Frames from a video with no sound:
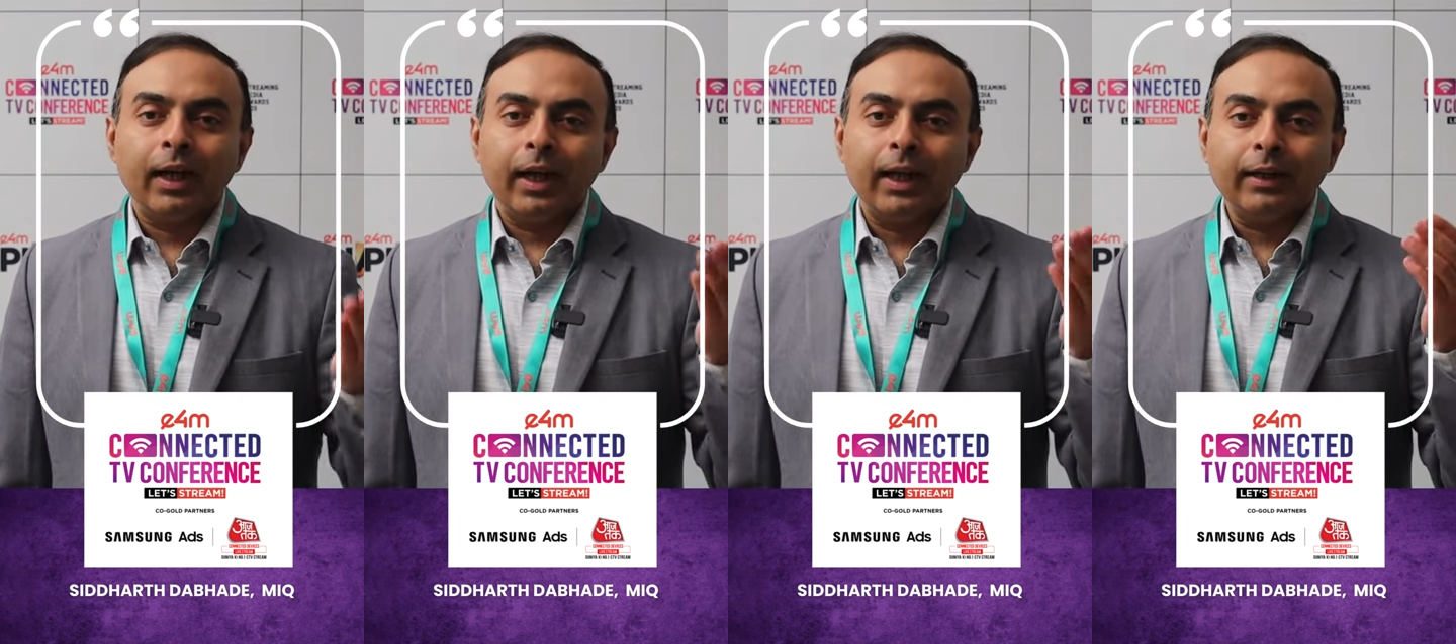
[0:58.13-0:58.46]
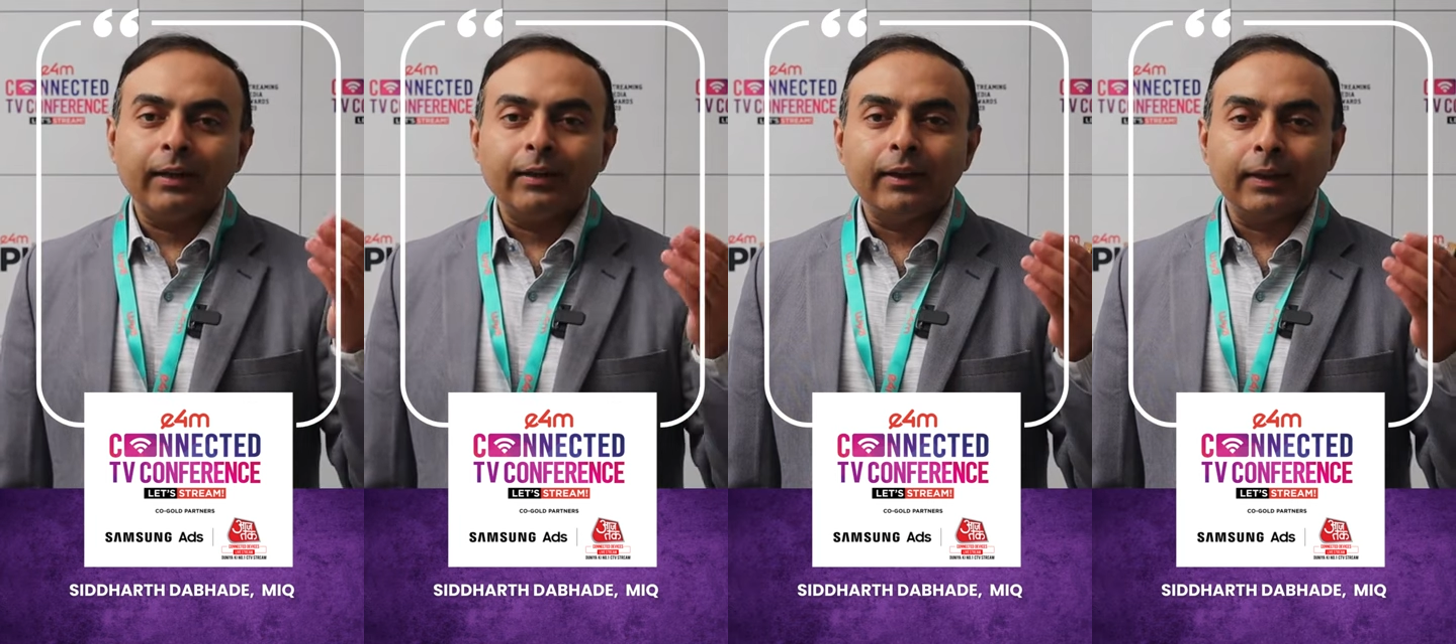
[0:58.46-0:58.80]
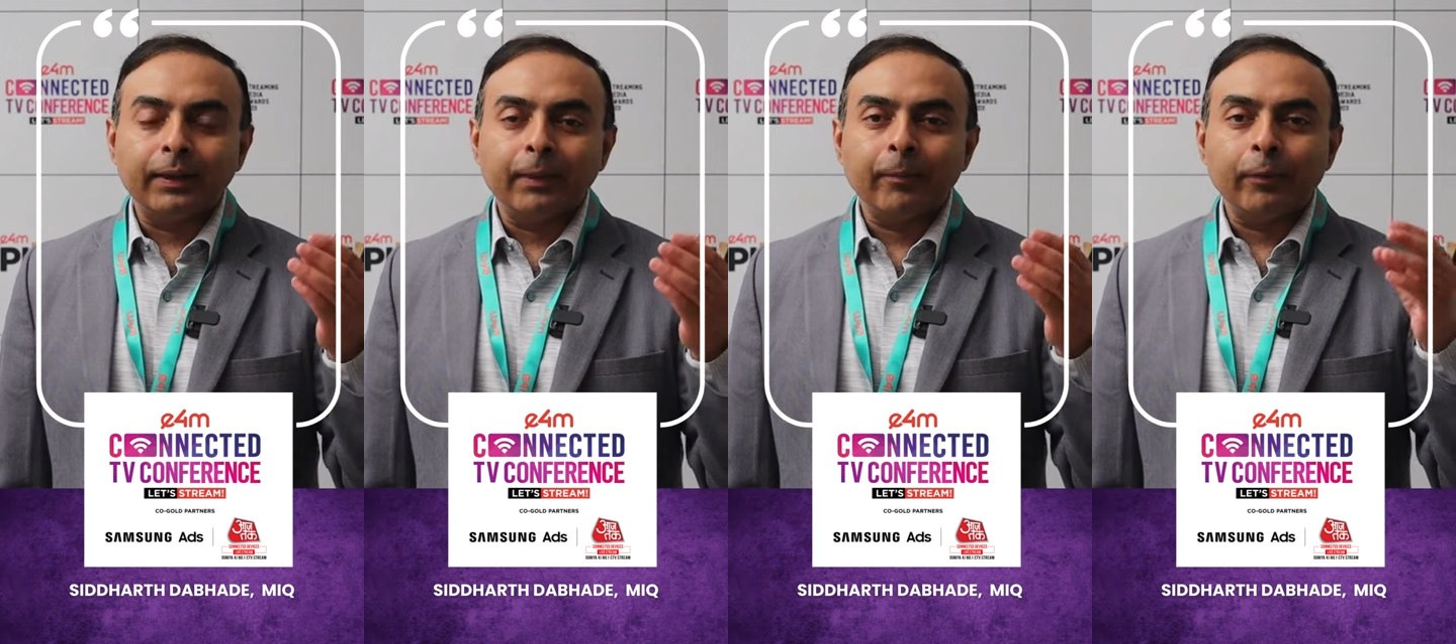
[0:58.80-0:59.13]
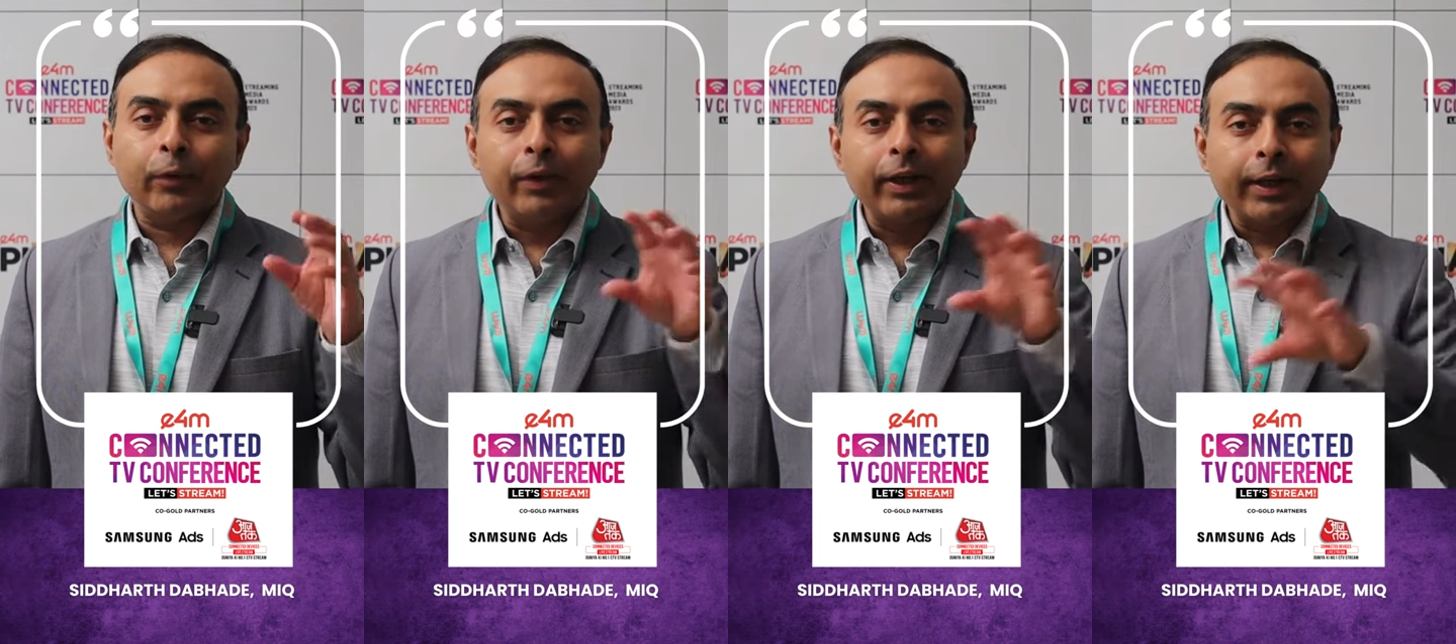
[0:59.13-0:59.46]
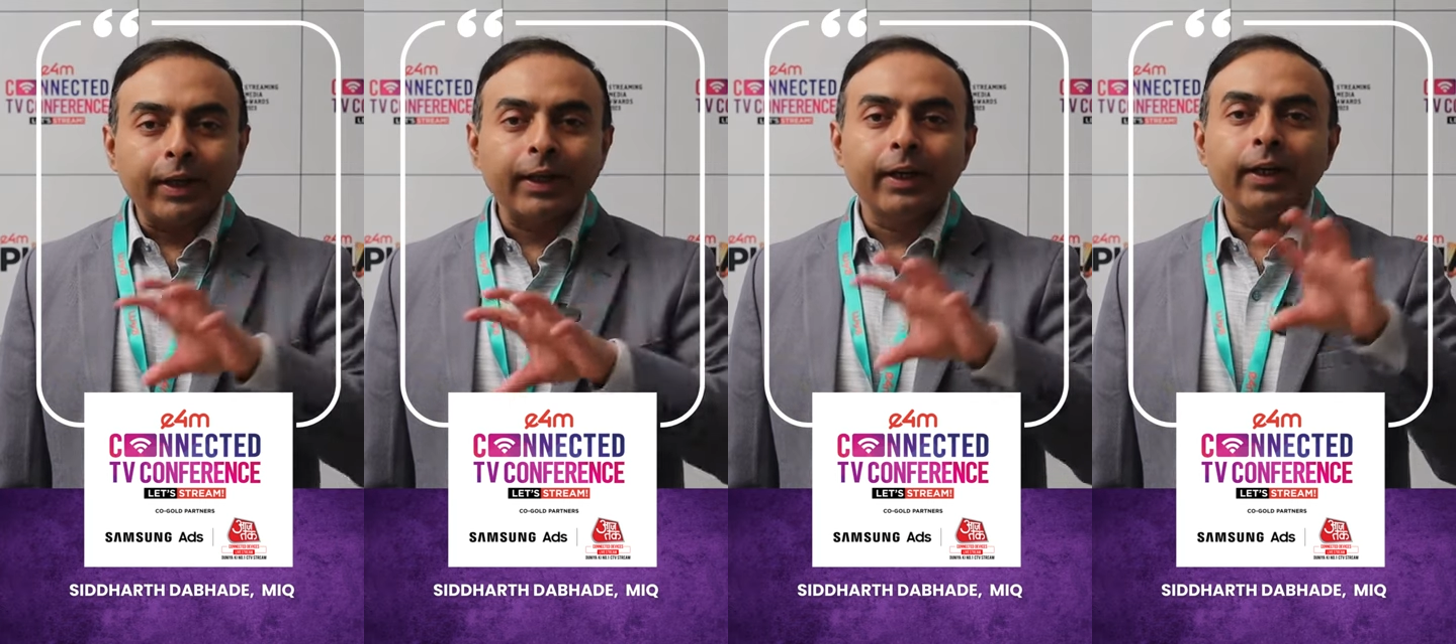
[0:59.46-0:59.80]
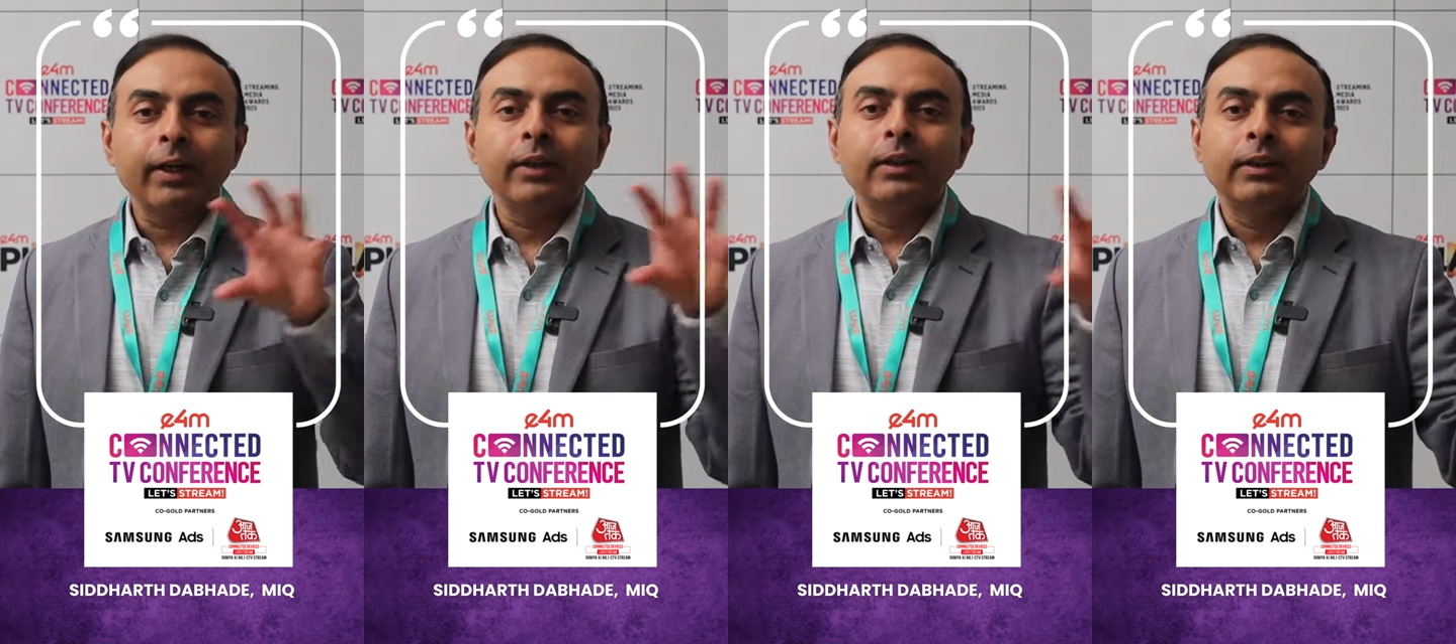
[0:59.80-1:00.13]
and so we created
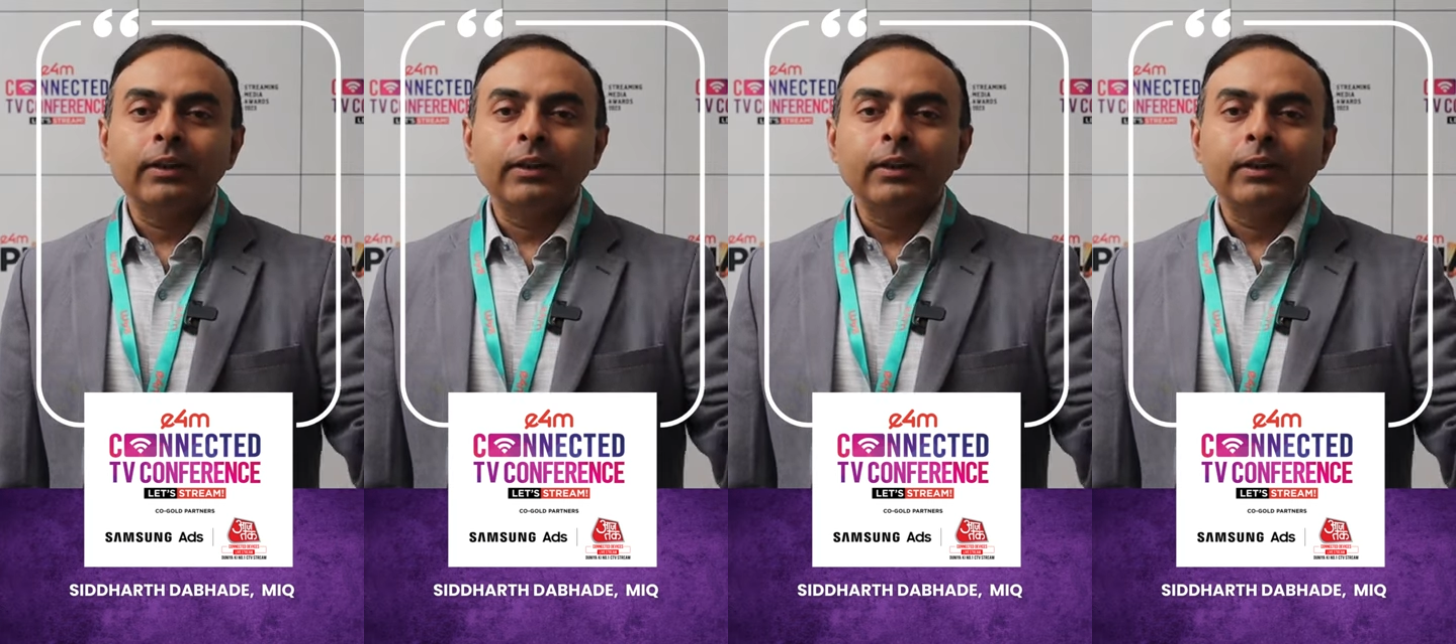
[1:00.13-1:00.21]
an